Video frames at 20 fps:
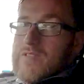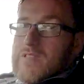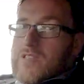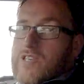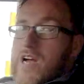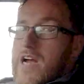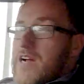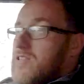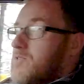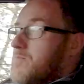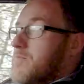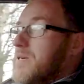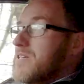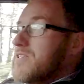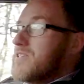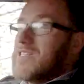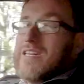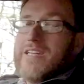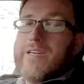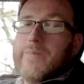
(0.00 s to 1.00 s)
Child would be
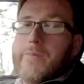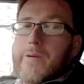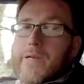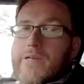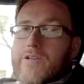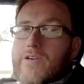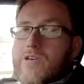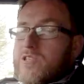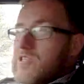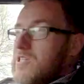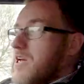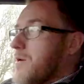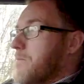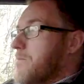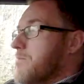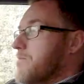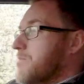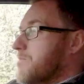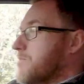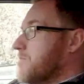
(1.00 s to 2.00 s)
asleep in no
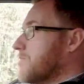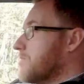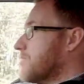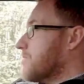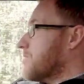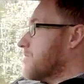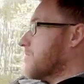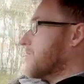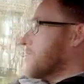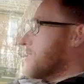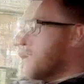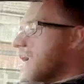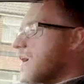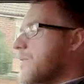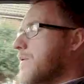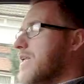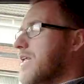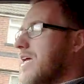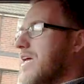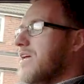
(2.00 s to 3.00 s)
time.
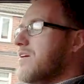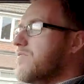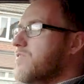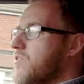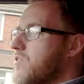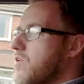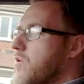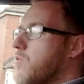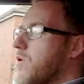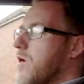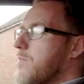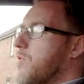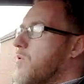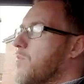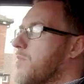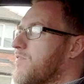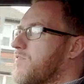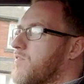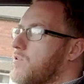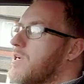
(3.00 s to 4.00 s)
I mean, even though when I
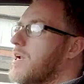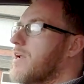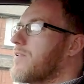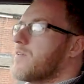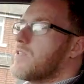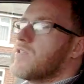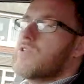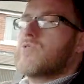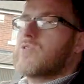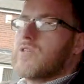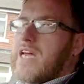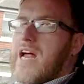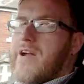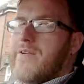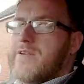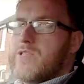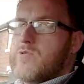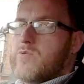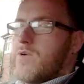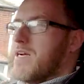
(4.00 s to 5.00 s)
put my foot down the dual
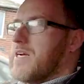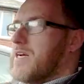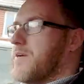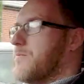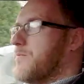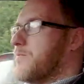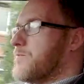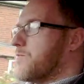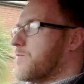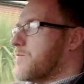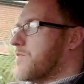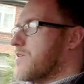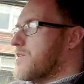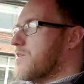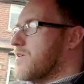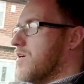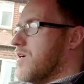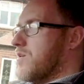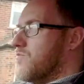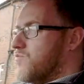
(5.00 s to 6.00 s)
carriageway
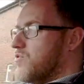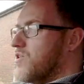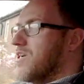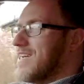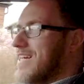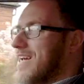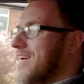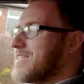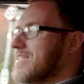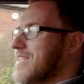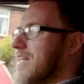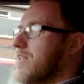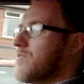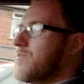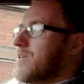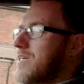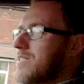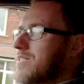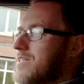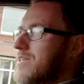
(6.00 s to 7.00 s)
and really
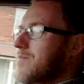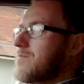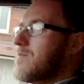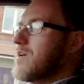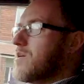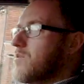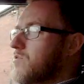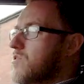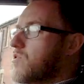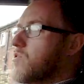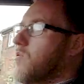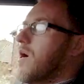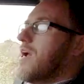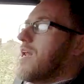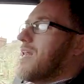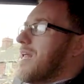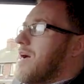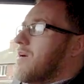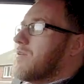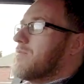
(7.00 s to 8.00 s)
accelerated, it was
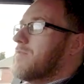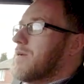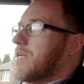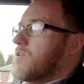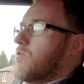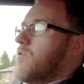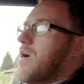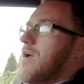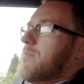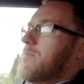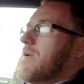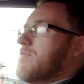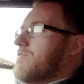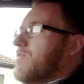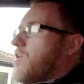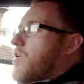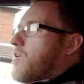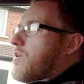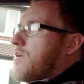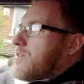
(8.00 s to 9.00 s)
quite loud. It made quite a bit of
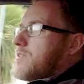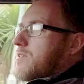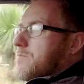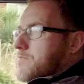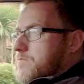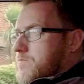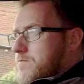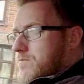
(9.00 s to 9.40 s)
noise.